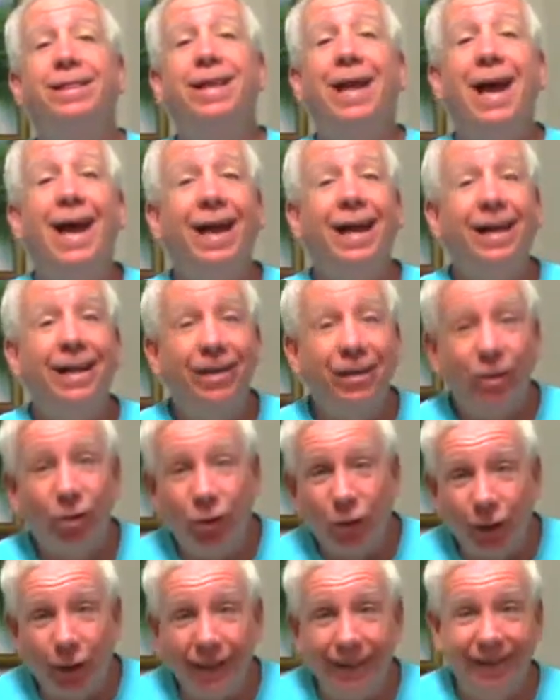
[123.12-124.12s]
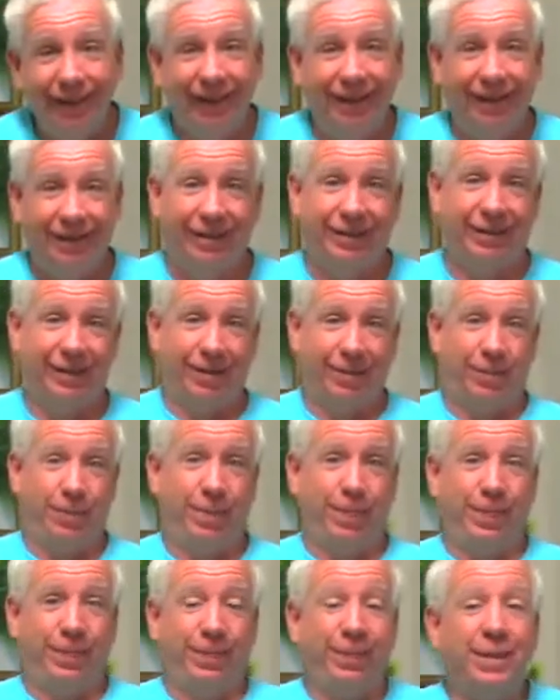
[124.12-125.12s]
thank goodness
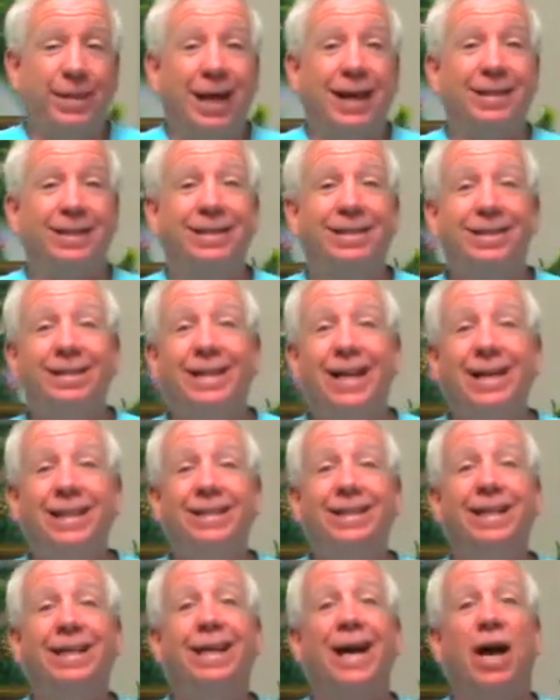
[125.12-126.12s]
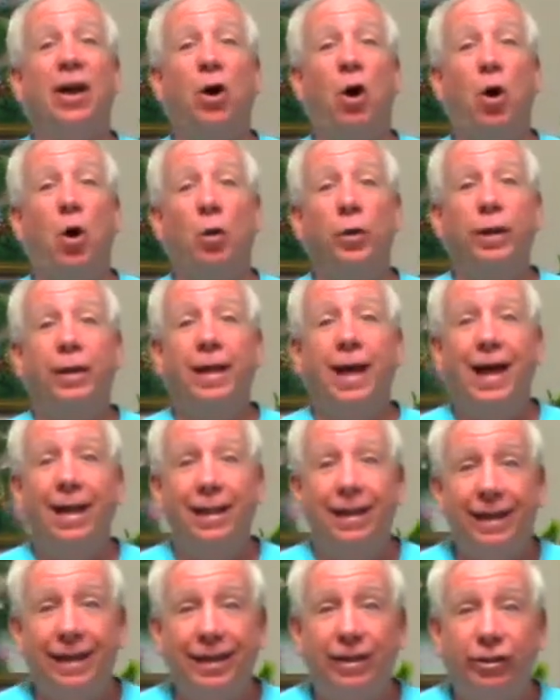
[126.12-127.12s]
that Stacy got a hold of
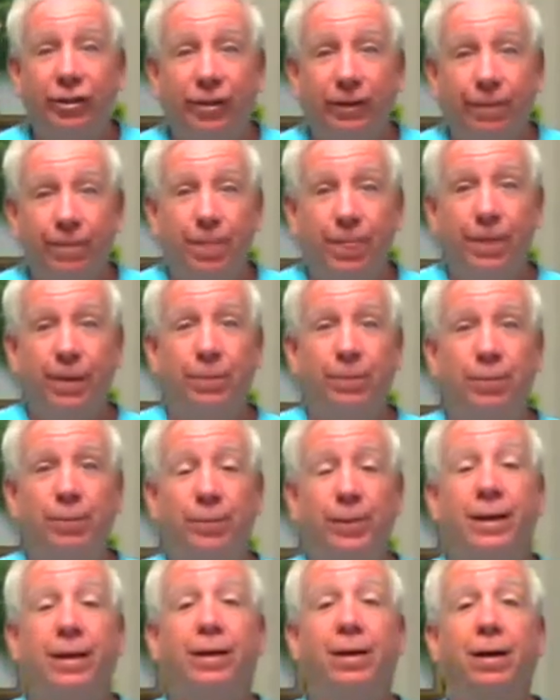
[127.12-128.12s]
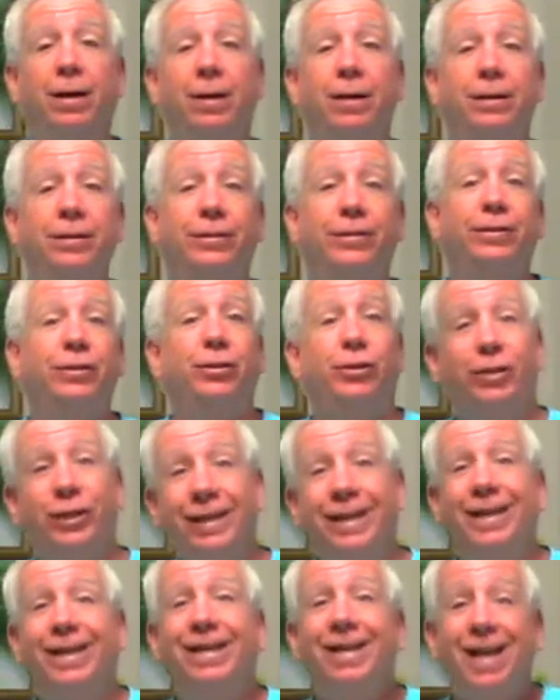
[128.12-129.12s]
that leash, because
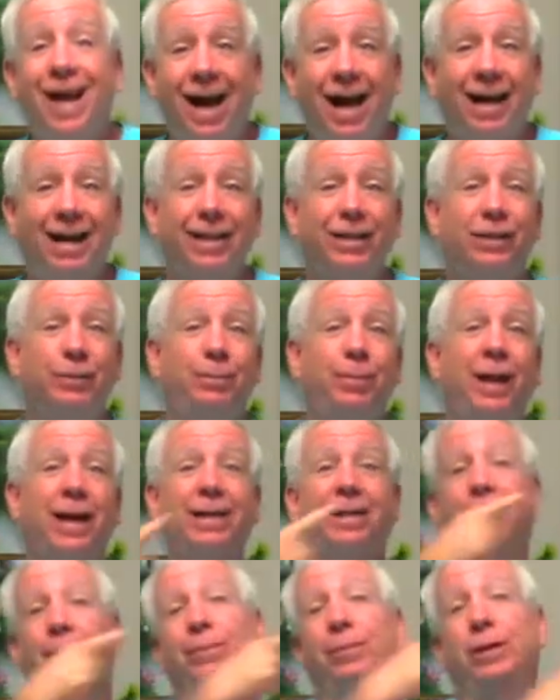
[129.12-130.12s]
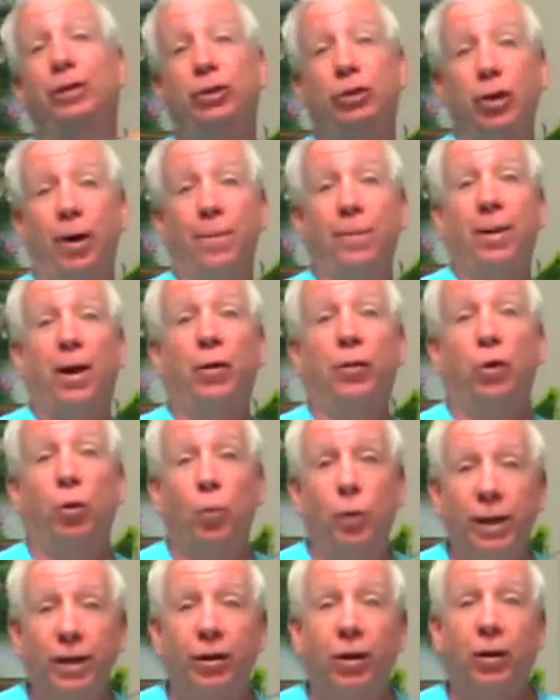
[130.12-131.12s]
she did not expect him to jump out the
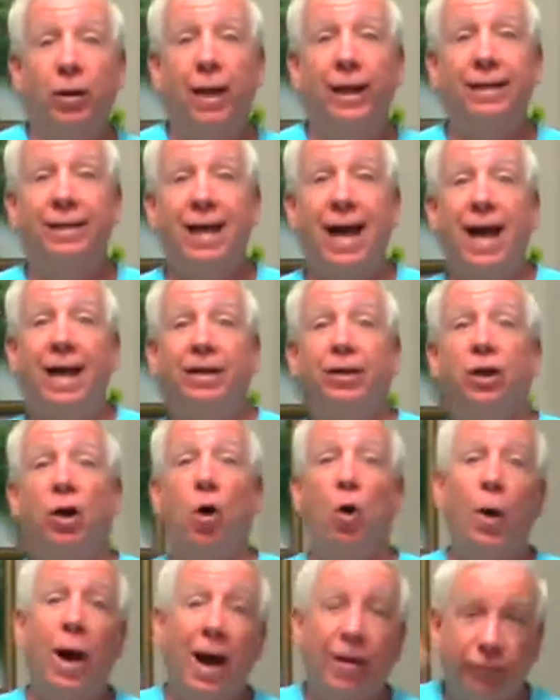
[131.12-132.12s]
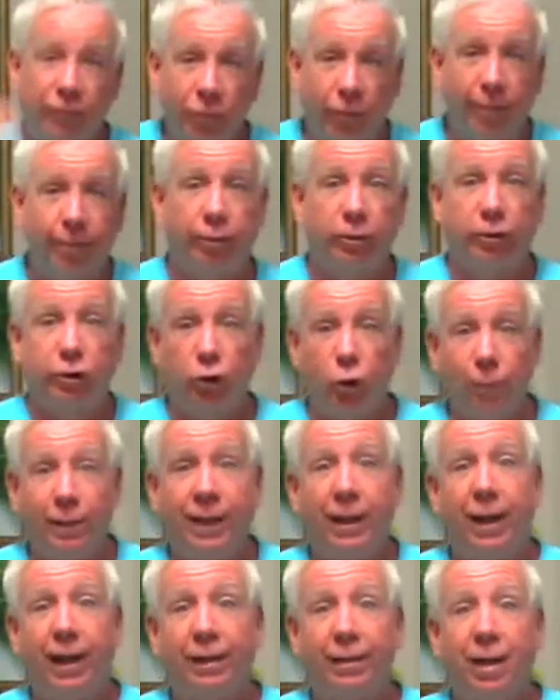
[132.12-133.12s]
window like that and go after and pursue
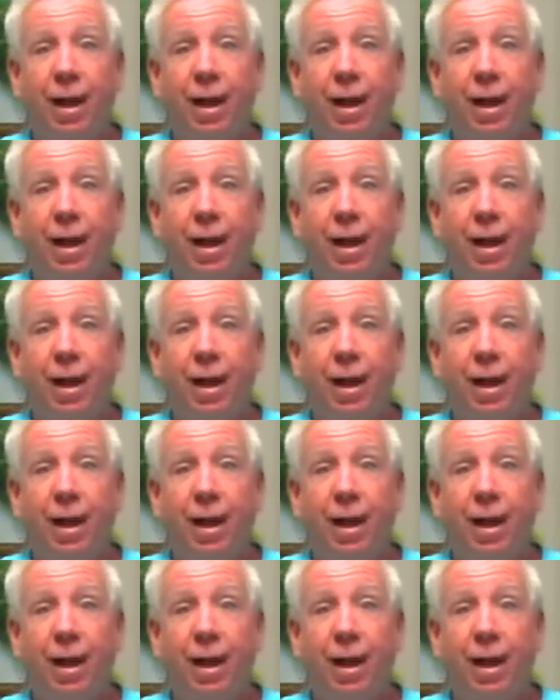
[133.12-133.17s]
me like